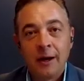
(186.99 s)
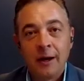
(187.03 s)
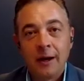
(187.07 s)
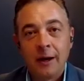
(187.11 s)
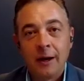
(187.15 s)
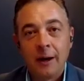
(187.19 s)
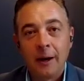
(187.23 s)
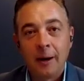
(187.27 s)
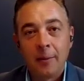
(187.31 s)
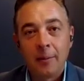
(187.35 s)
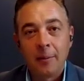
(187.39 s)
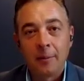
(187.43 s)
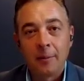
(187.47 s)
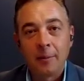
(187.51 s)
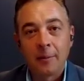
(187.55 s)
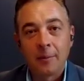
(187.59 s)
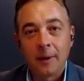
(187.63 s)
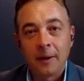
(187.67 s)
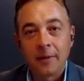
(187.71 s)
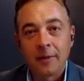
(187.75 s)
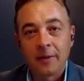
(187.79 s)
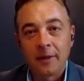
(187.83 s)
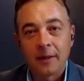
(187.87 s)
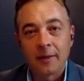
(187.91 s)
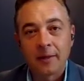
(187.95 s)

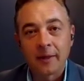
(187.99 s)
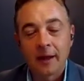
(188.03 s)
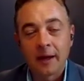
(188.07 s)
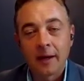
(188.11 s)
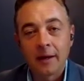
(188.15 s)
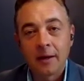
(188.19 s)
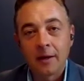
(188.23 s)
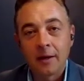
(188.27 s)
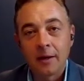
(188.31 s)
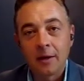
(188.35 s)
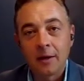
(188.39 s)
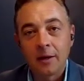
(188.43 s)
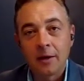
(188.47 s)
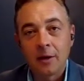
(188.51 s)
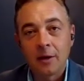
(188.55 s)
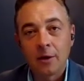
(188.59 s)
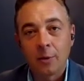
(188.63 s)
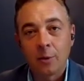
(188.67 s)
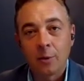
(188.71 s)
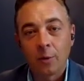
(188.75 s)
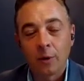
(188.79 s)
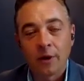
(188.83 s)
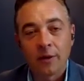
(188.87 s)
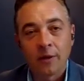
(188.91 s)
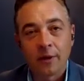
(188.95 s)
I think that,
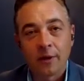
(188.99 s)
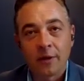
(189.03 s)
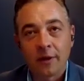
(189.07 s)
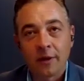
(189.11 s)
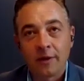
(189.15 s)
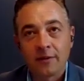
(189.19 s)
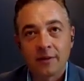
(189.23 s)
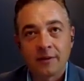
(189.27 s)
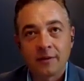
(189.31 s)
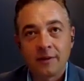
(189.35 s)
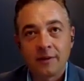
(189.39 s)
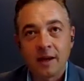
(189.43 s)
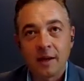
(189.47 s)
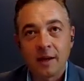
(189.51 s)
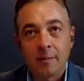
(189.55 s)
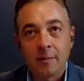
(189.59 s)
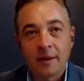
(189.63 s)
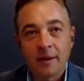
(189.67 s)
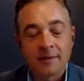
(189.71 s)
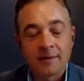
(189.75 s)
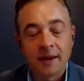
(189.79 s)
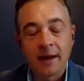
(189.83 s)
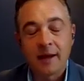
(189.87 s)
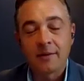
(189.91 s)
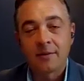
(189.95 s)
one of the things that
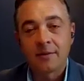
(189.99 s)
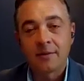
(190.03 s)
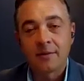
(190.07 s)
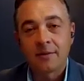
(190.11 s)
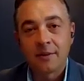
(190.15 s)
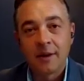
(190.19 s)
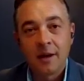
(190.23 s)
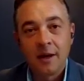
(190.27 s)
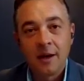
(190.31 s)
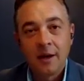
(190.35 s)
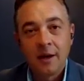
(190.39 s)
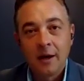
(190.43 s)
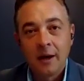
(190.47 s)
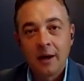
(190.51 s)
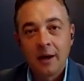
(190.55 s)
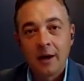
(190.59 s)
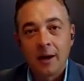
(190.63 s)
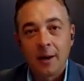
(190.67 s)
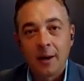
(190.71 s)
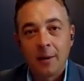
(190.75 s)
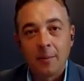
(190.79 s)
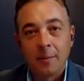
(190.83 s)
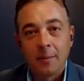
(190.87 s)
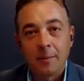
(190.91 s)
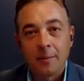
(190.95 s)
TMS has
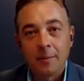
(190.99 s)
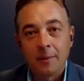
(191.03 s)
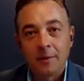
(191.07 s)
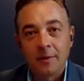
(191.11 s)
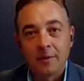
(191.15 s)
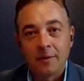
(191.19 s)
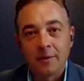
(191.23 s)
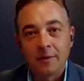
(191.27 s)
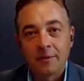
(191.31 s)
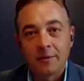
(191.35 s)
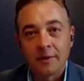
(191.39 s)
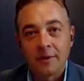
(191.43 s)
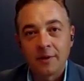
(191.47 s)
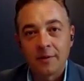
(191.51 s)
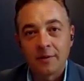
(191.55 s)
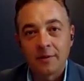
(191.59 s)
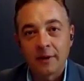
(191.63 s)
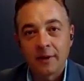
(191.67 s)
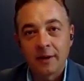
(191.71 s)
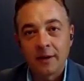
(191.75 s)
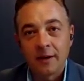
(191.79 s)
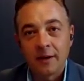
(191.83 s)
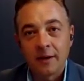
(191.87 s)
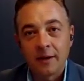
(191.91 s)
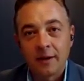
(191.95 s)

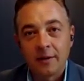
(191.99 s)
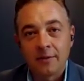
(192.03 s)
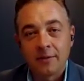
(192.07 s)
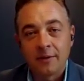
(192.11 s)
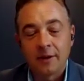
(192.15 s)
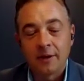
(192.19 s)
is a